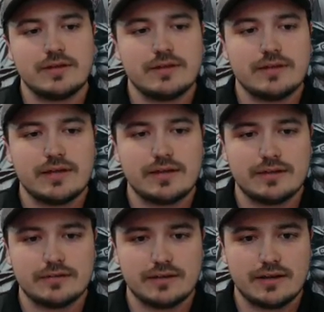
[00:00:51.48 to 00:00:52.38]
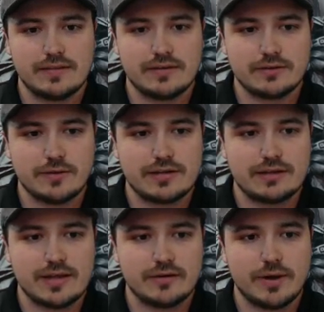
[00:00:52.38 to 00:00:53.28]
and then just go ahead
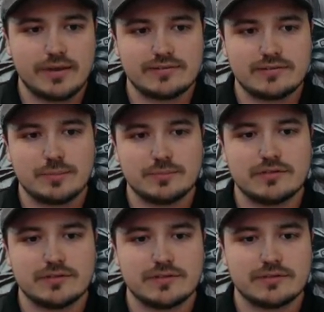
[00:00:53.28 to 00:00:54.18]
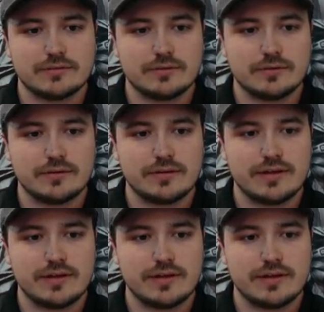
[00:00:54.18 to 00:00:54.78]
and head west up until this little